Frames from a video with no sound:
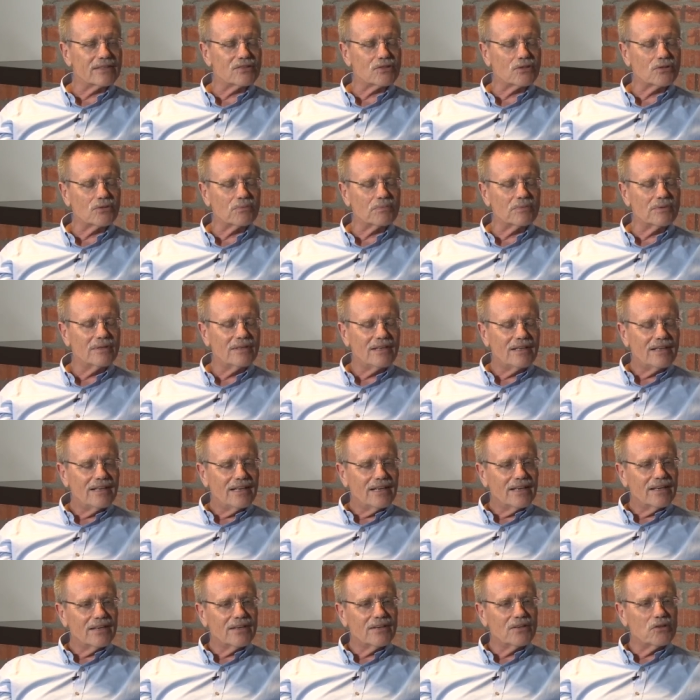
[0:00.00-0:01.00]
So
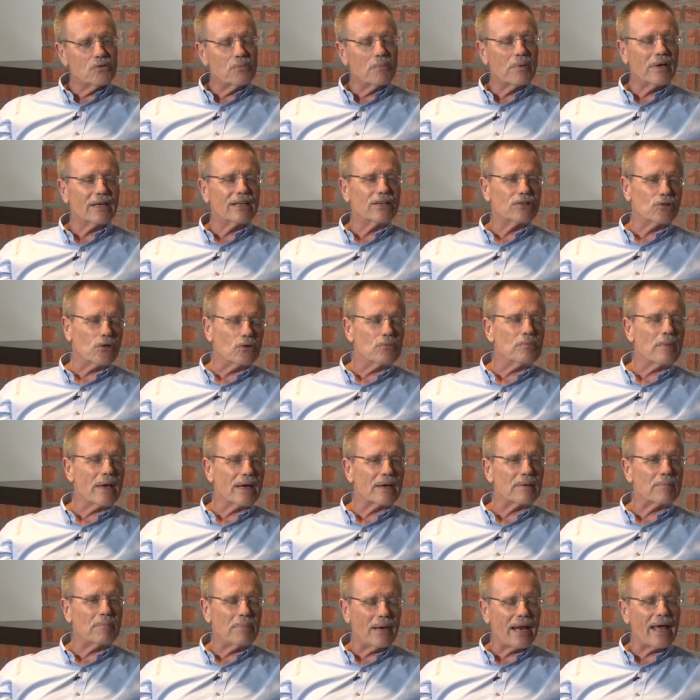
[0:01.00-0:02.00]
you better don't
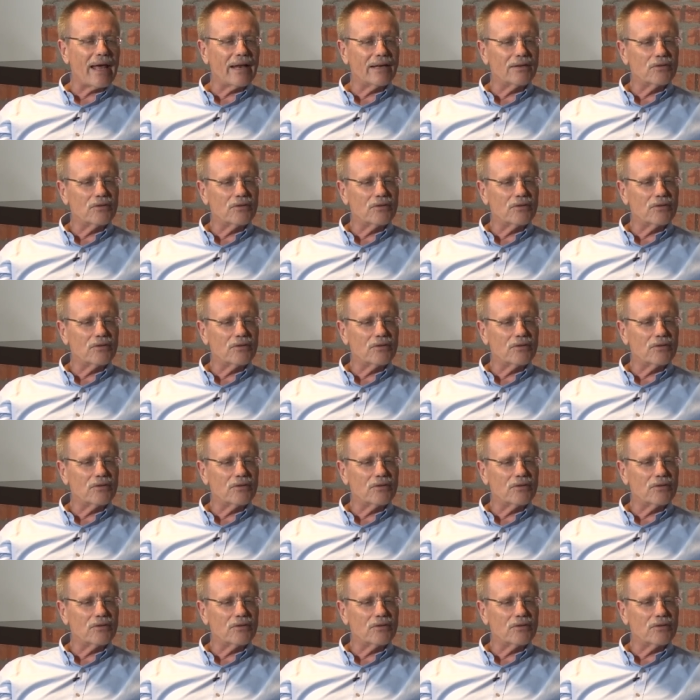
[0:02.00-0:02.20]
make a plan,